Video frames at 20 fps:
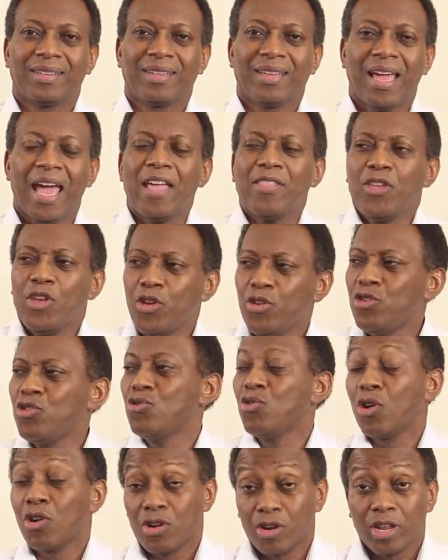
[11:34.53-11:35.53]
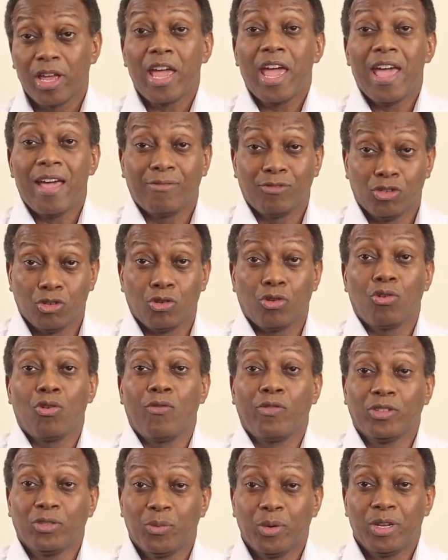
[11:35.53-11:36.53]
And here you are going to have
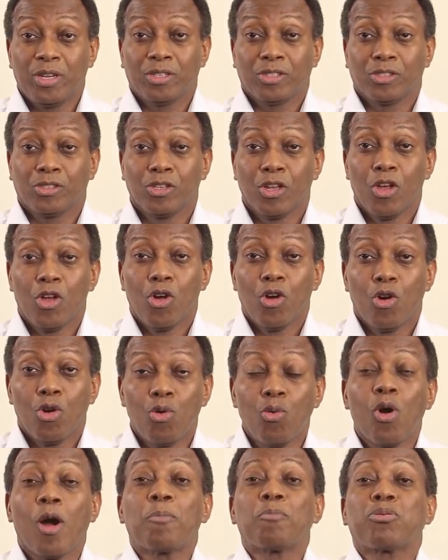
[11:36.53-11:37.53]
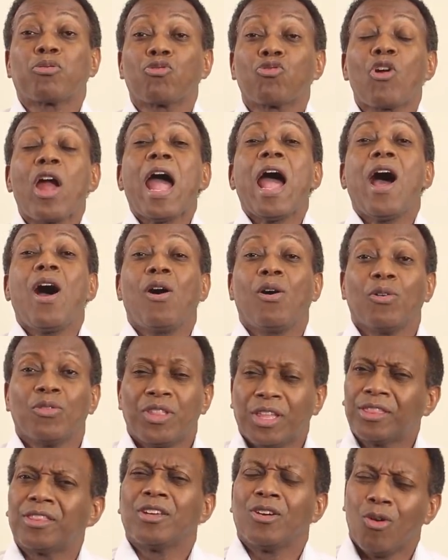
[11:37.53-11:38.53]
Jehovah's Witnesses who are proud
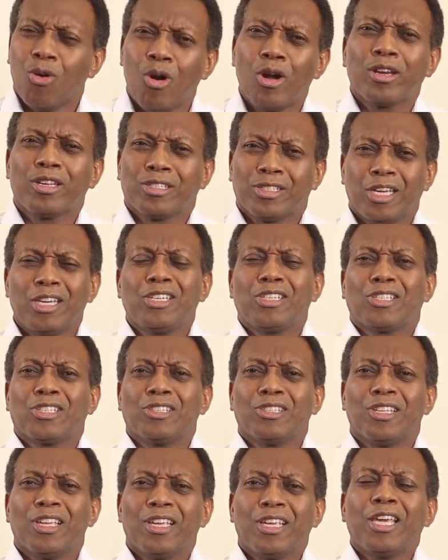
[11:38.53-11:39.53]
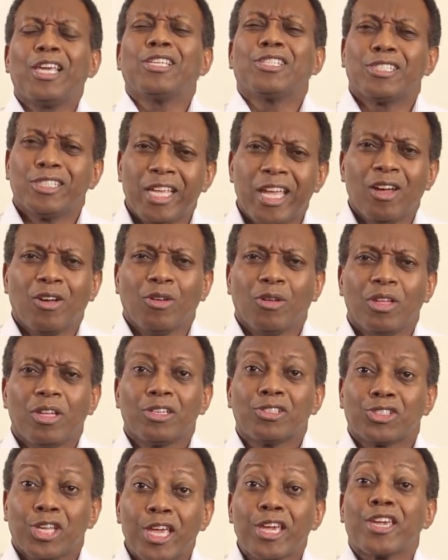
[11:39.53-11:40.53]
that the organization is now
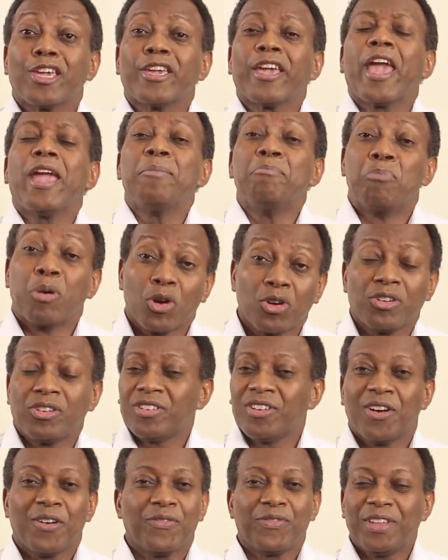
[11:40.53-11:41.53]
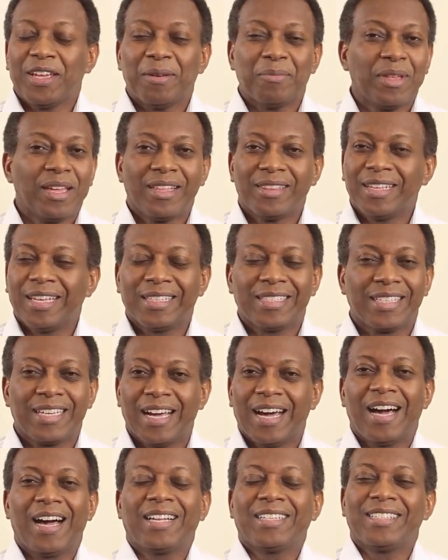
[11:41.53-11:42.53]
taking a burden off them that
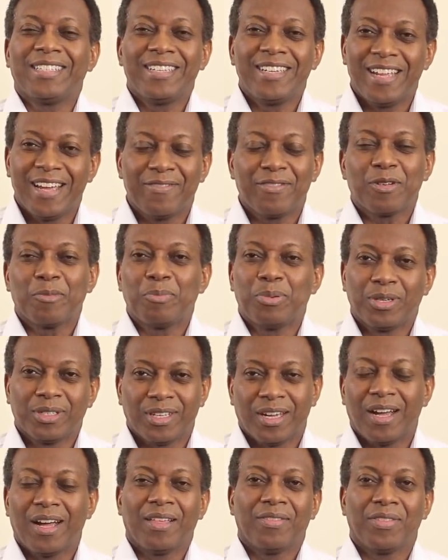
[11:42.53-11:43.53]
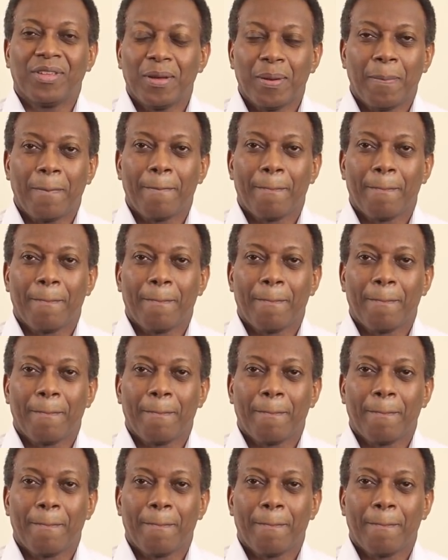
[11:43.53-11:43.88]
God never put on them.